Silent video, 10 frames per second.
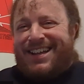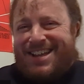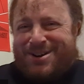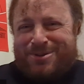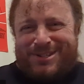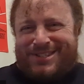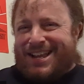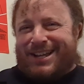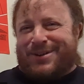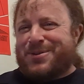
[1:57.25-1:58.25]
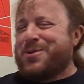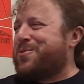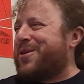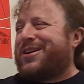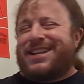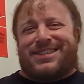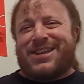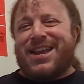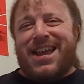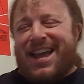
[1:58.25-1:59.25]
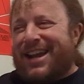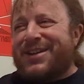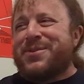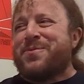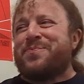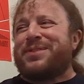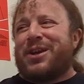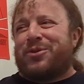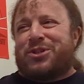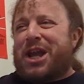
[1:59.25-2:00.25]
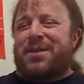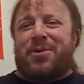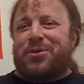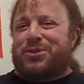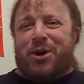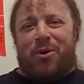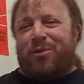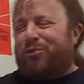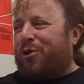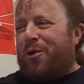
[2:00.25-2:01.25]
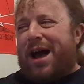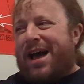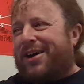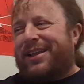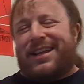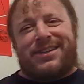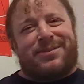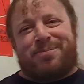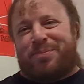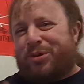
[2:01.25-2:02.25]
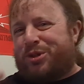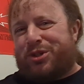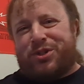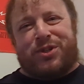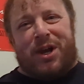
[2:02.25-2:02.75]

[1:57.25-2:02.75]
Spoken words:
It was like, where he's, and you know, Jaimoe's going for a while, that Butch just